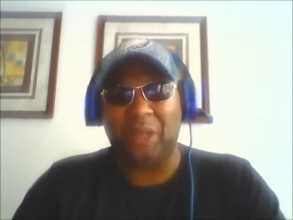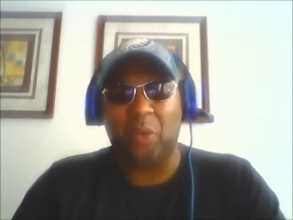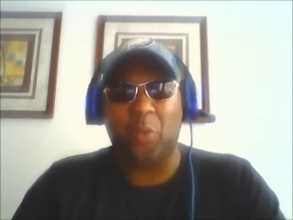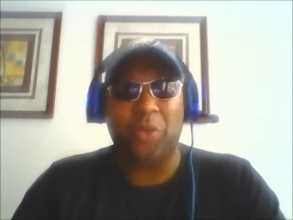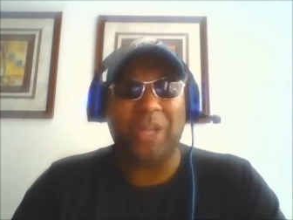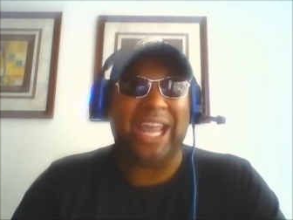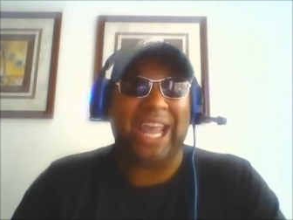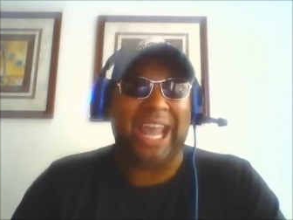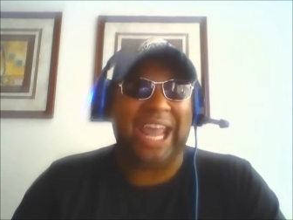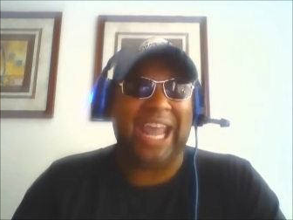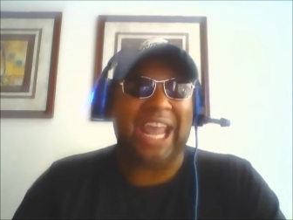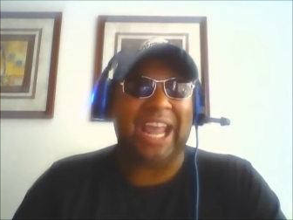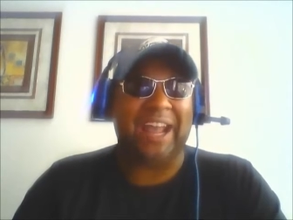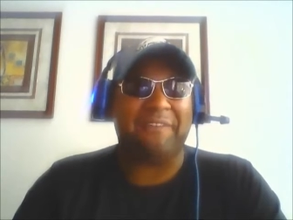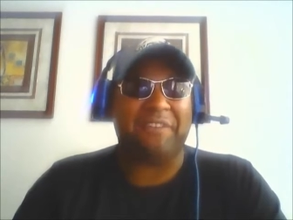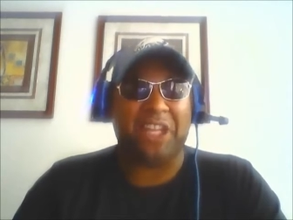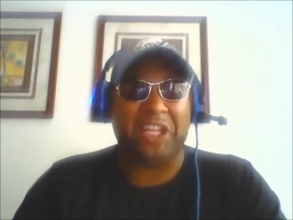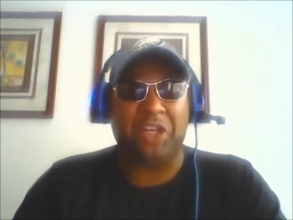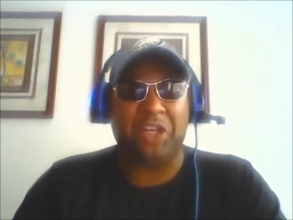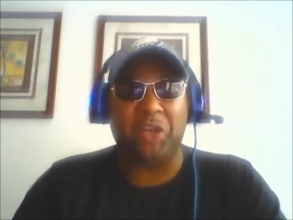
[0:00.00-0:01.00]
we
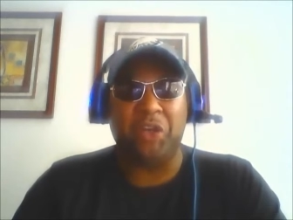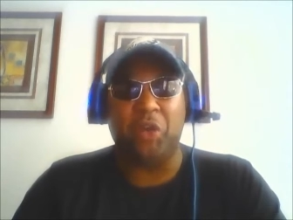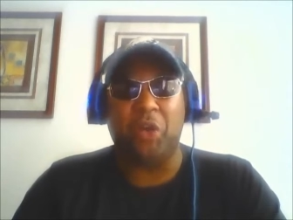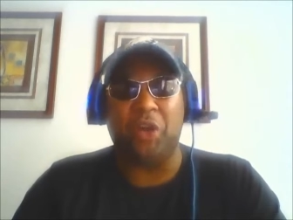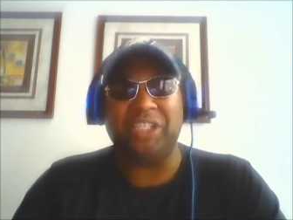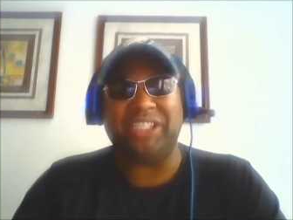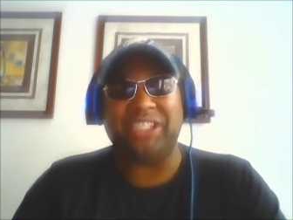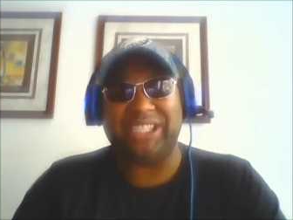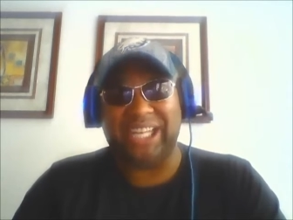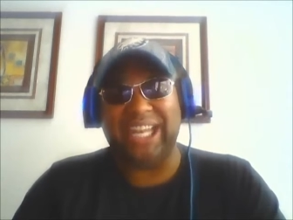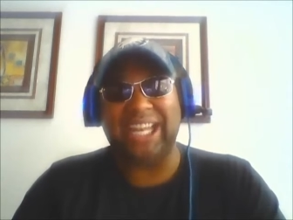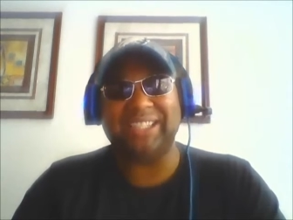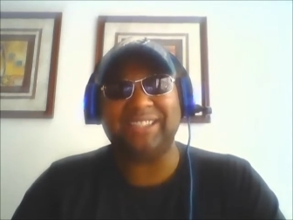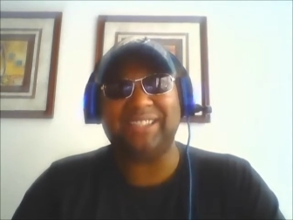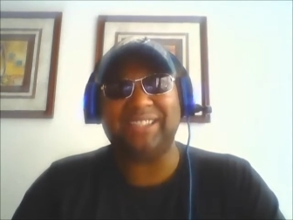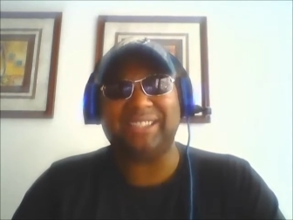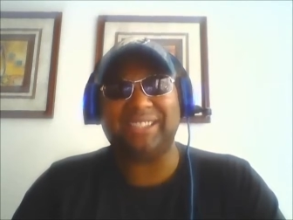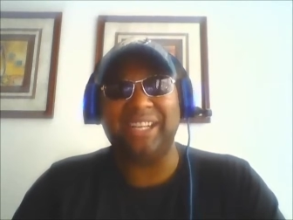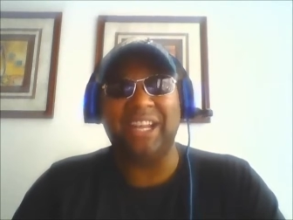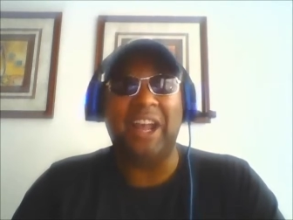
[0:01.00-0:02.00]
have the New York
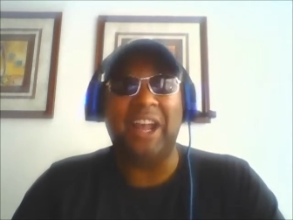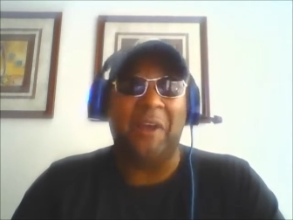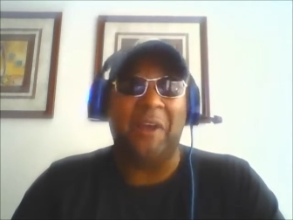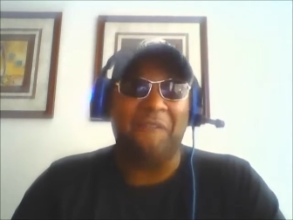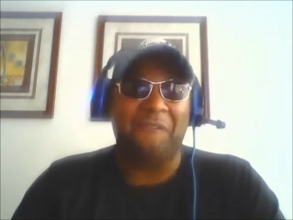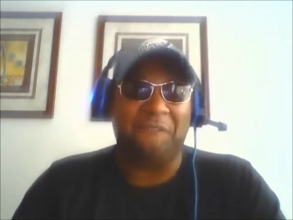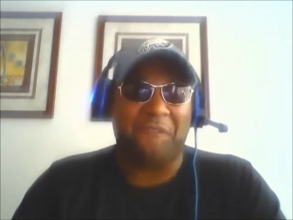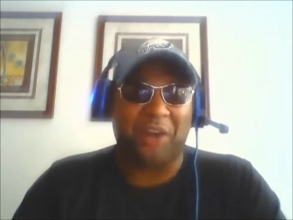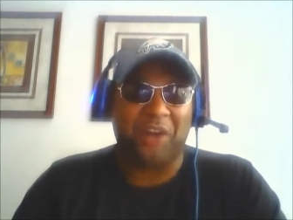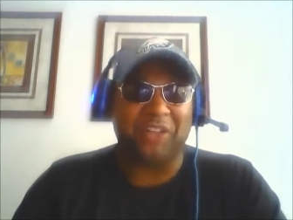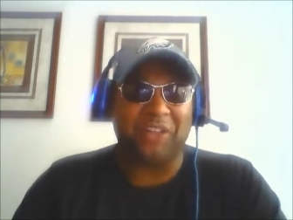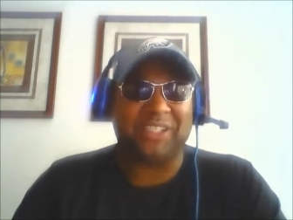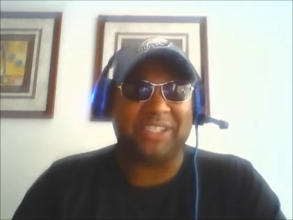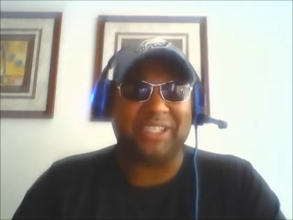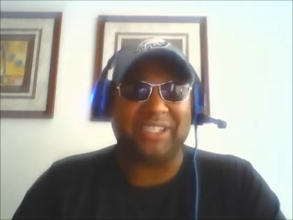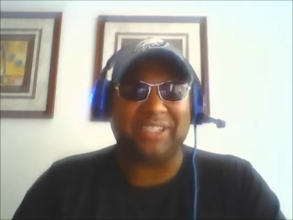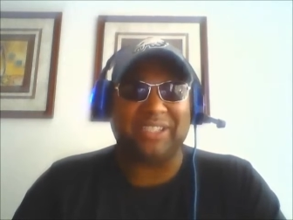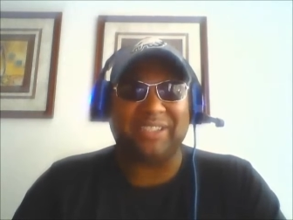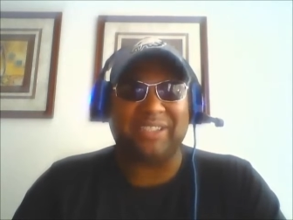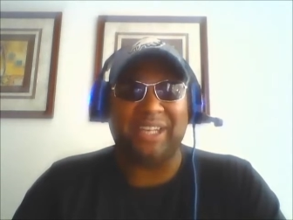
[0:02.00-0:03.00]
Jets
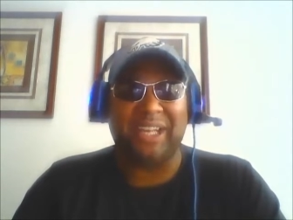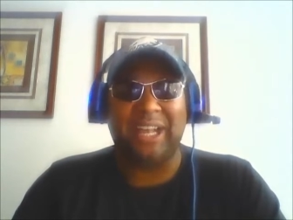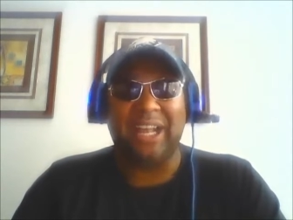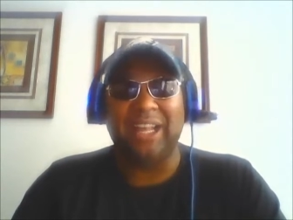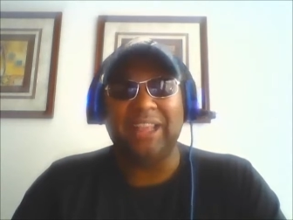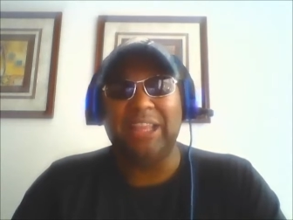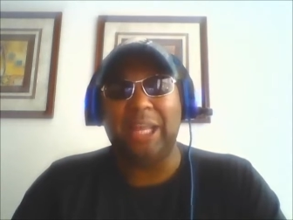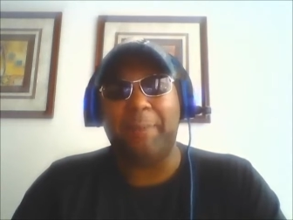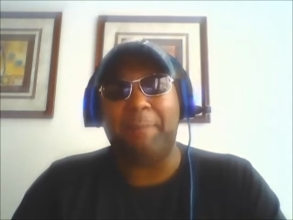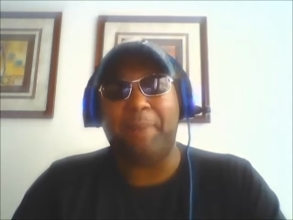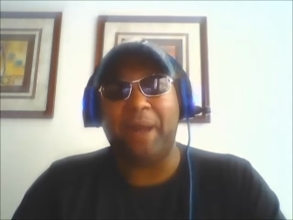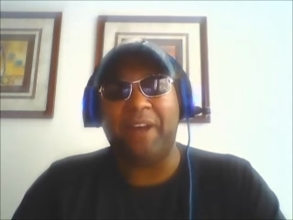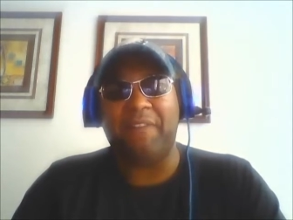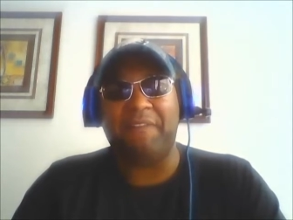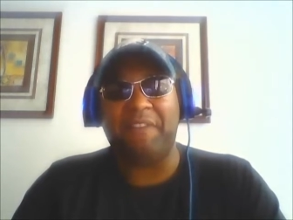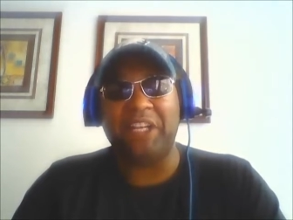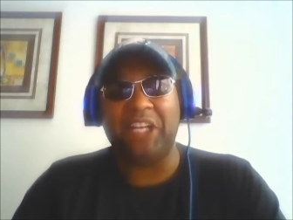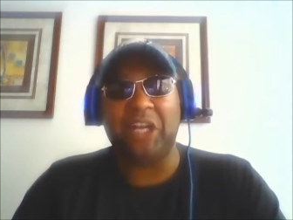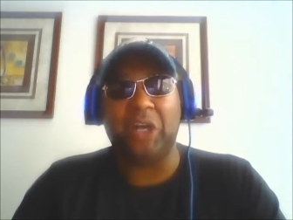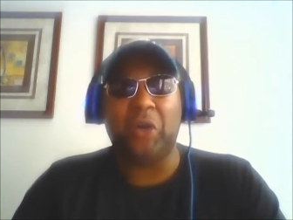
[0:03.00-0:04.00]
versus the
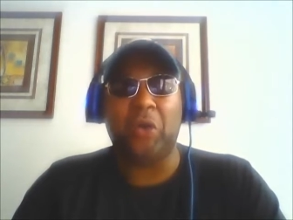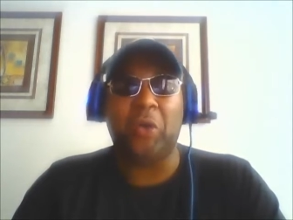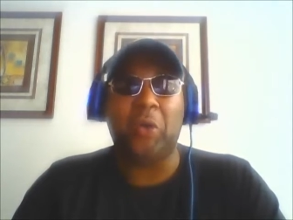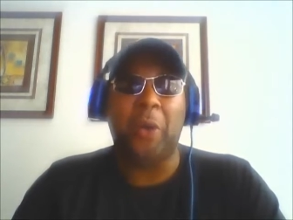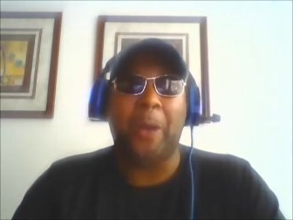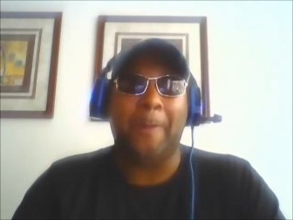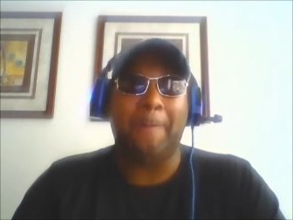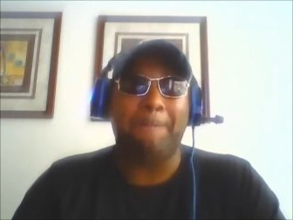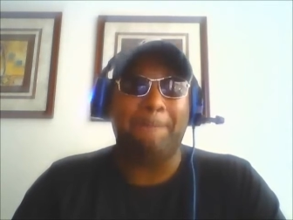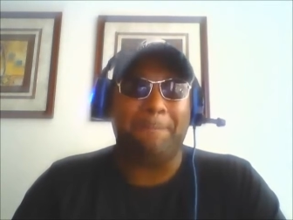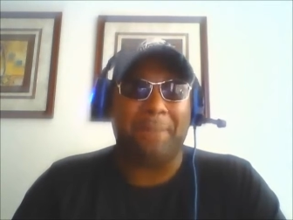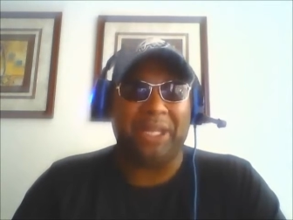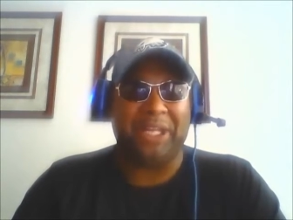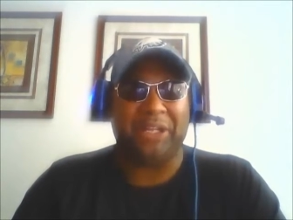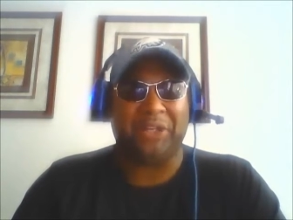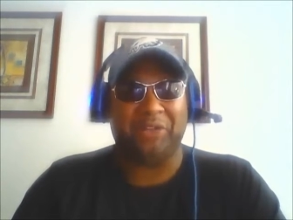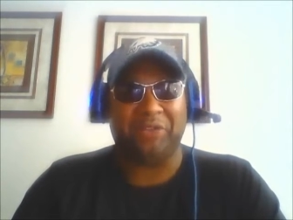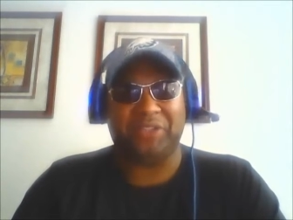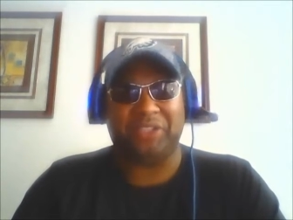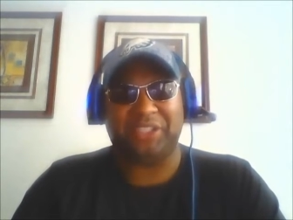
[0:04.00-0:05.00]
Buffalo
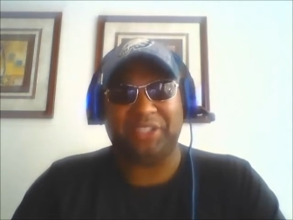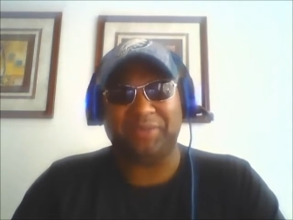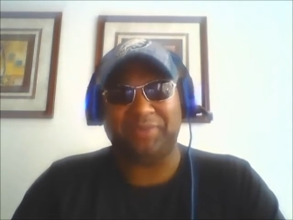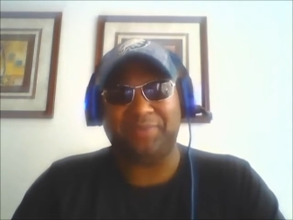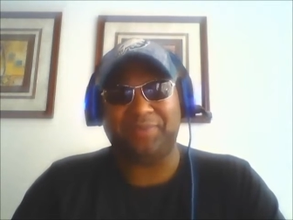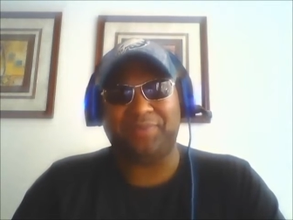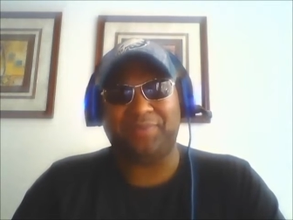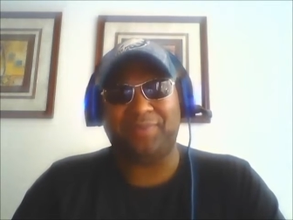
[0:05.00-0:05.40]
Bills.